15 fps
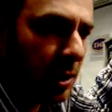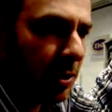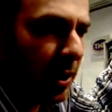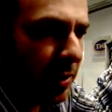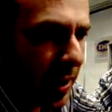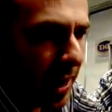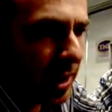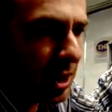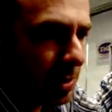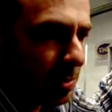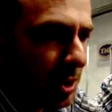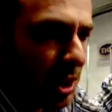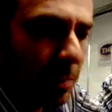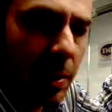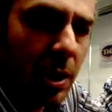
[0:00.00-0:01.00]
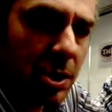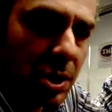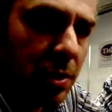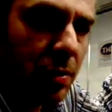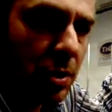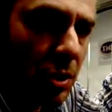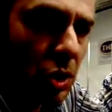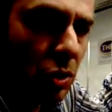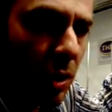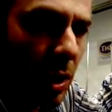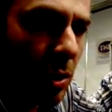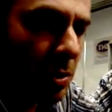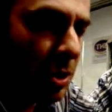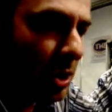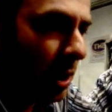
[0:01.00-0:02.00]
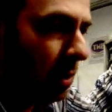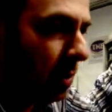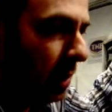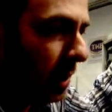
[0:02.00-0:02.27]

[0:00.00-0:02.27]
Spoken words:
I think they had some similar sort of controls, so